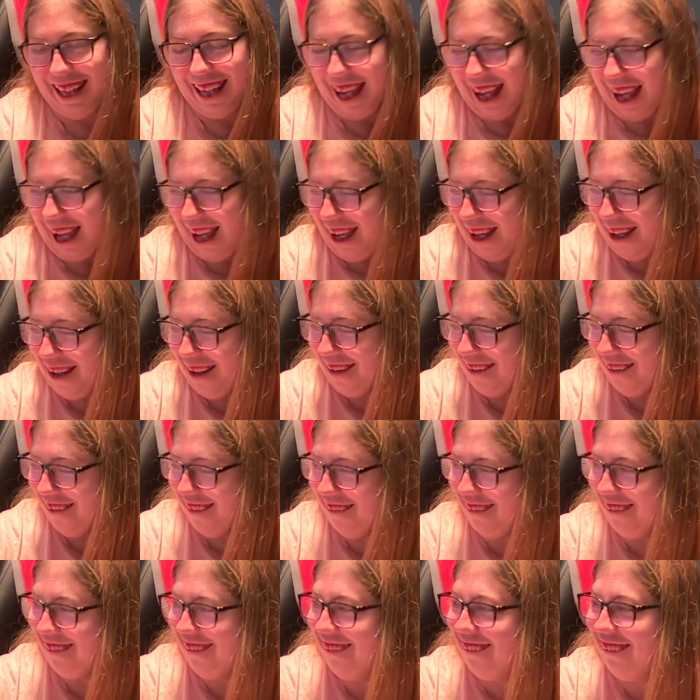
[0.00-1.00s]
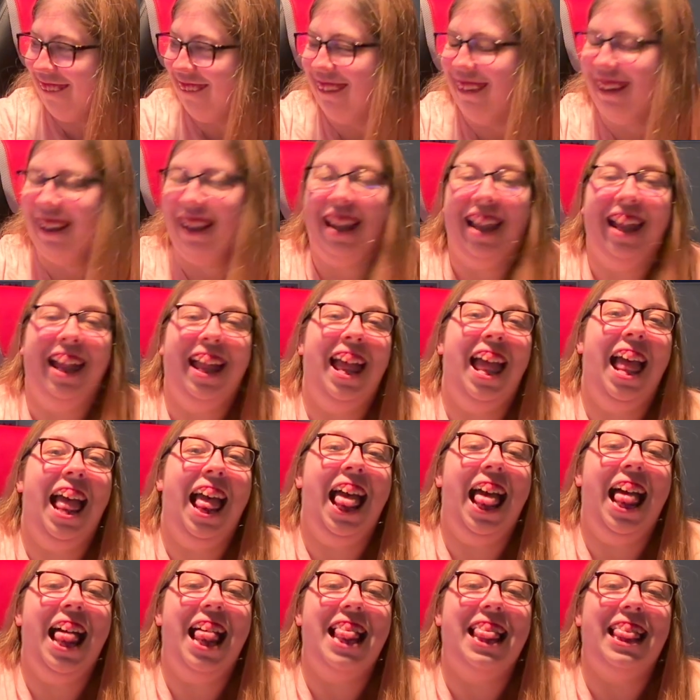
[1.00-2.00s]

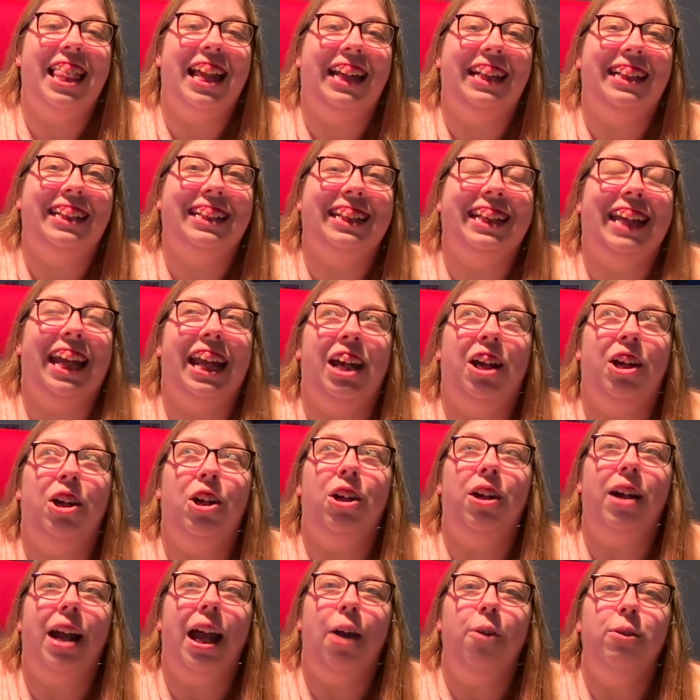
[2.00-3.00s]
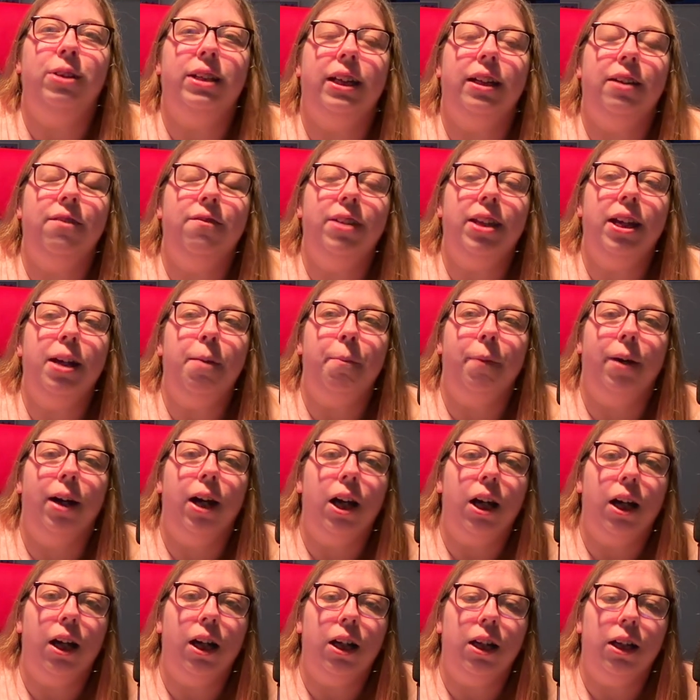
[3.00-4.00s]
Let's get her out of the
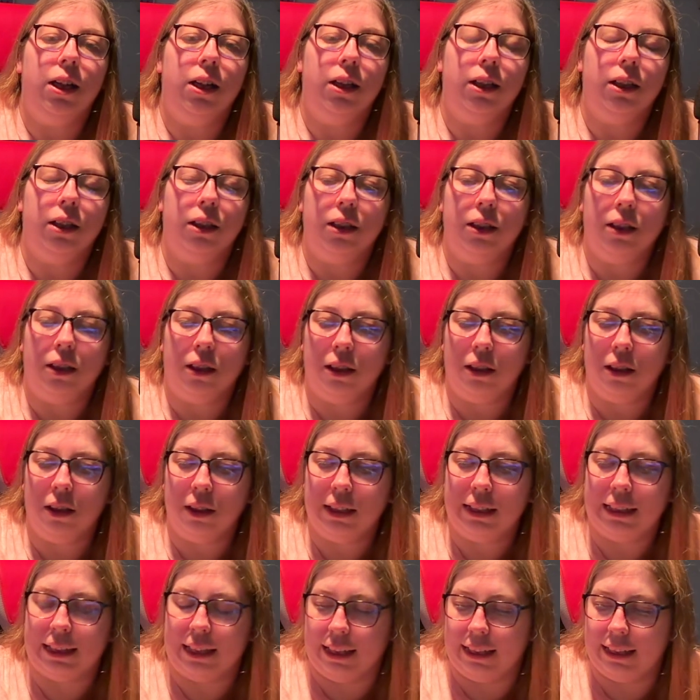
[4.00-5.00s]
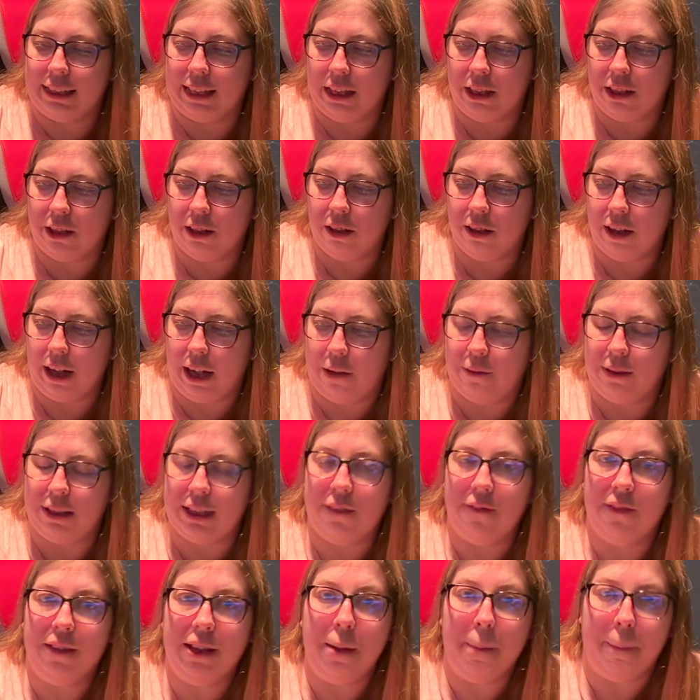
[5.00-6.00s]
box. Let's get her out
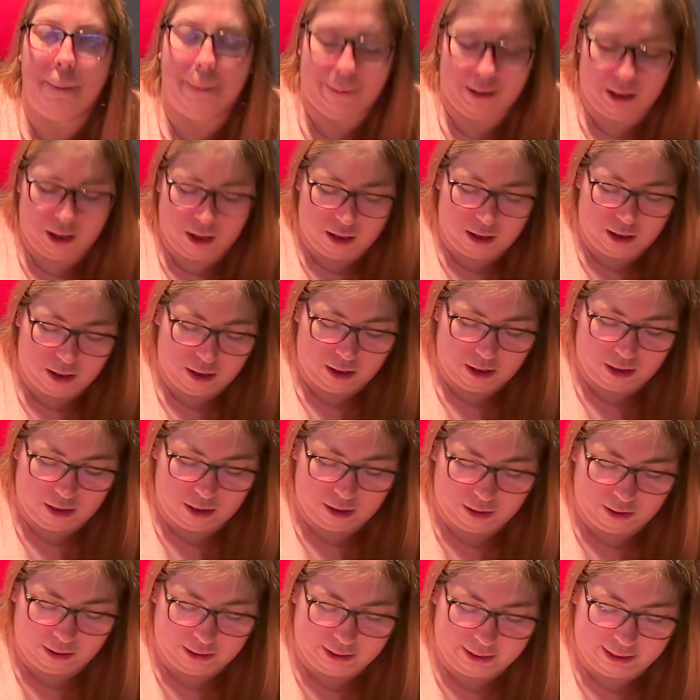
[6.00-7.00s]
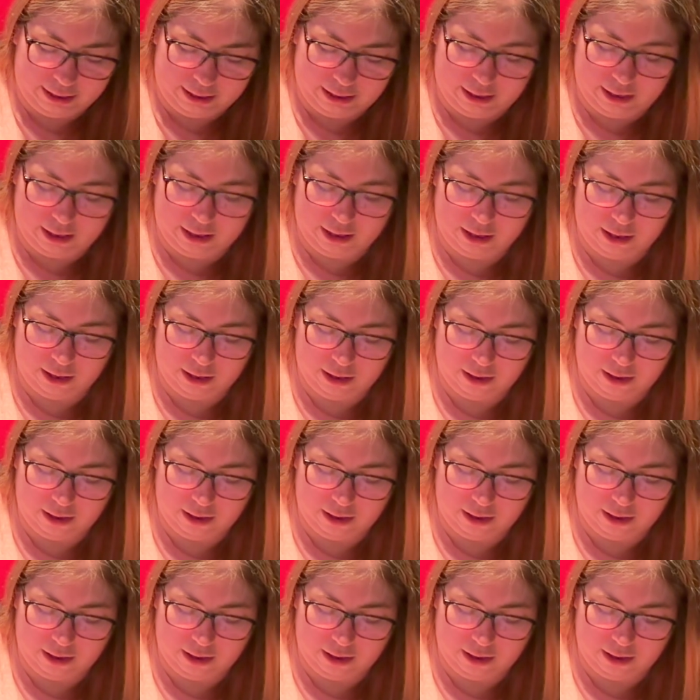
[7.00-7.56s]
of the box.